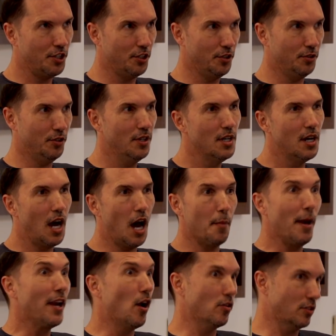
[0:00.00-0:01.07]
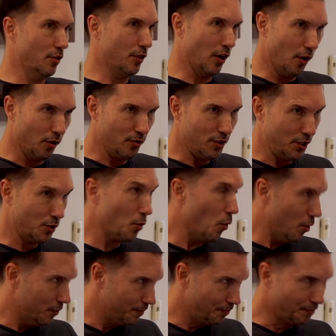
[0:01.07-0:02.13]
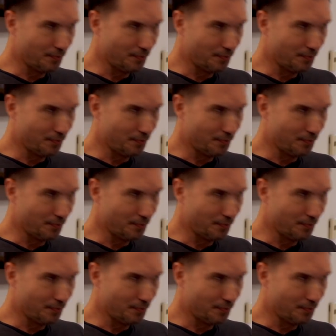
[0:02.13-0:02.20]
to, and also go to school.